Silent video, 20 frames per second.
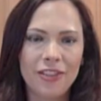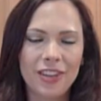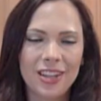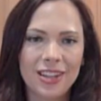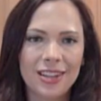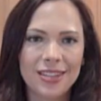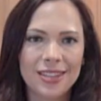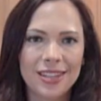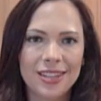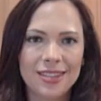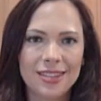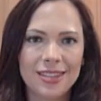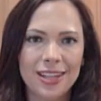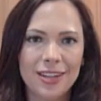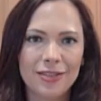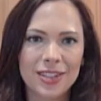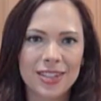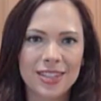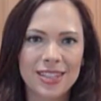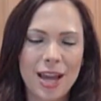figs
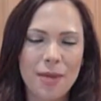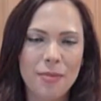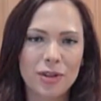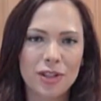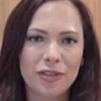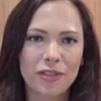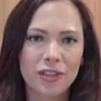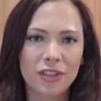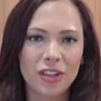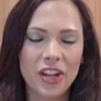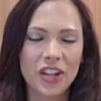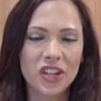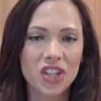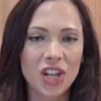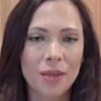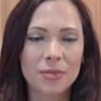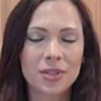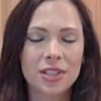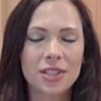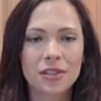instead of a sandwich for lunch,
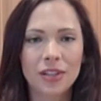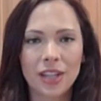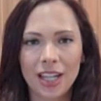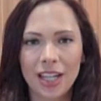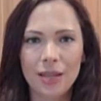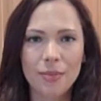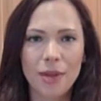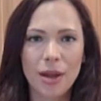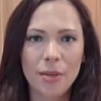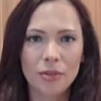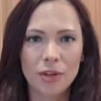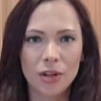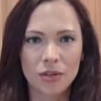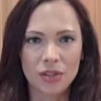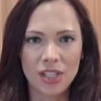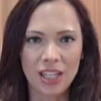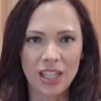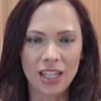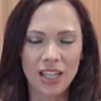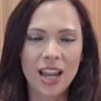I'm still getting my
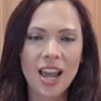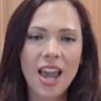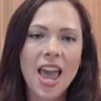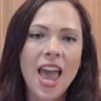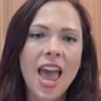protein.